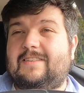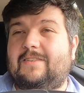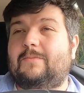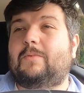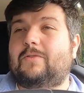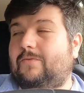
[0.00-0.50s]

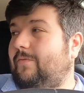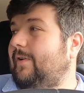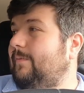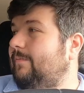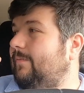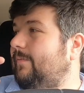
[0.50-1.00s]
or most
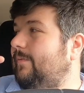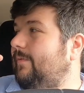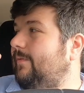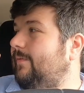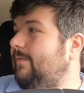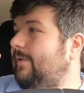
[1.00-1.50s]
film
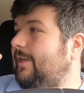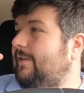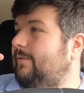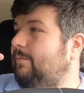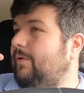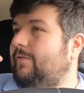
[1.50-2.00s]

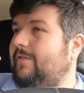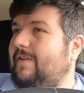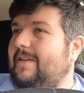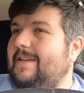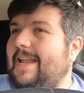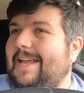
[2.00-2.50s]
exposes
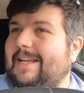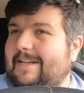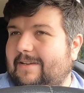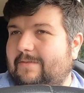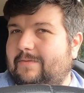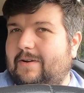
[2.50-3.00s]
a
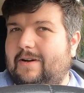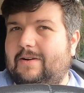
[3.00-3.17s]
negative